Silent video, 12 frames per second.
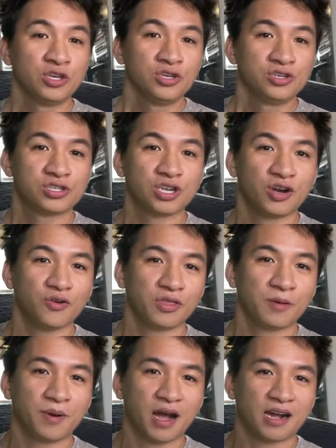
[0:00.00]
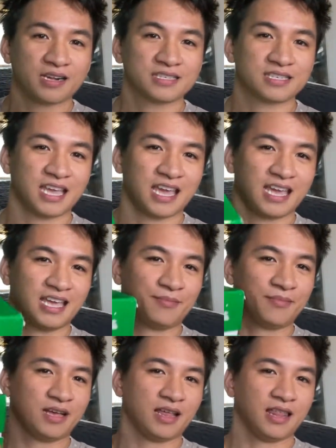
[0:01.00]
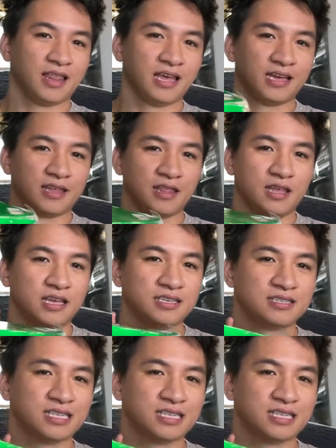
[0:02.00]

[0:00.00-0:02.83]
So the box came like this.